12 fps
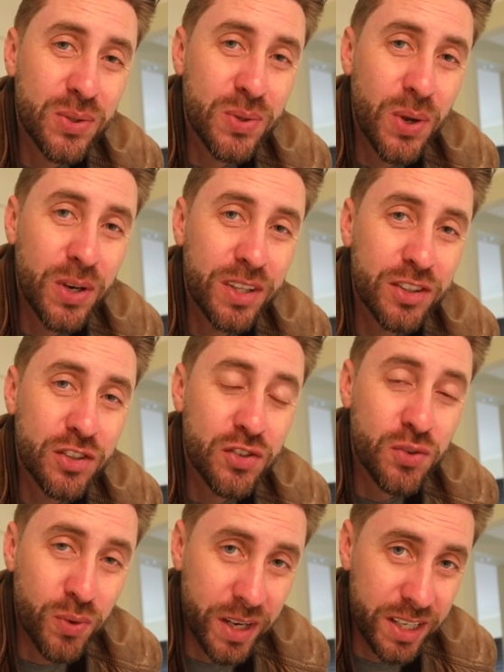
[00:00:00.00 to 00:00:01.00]
to turn into
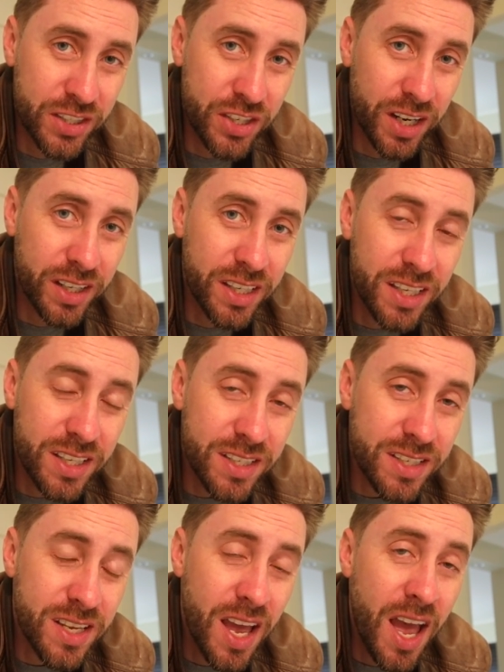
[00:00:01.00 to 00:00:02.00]
screen
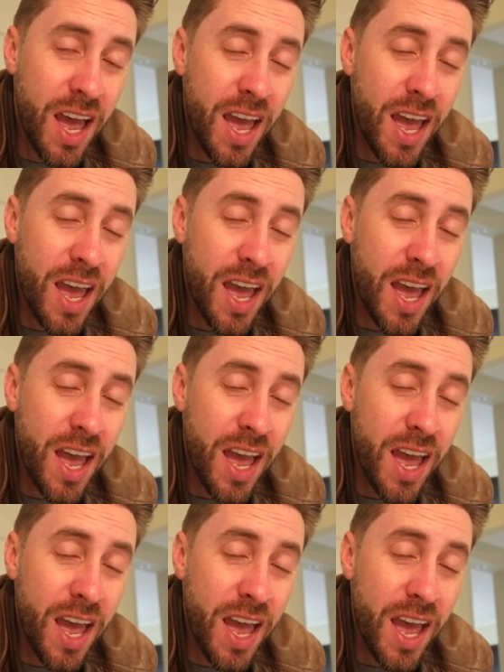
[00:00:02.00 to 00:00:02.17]
junkies.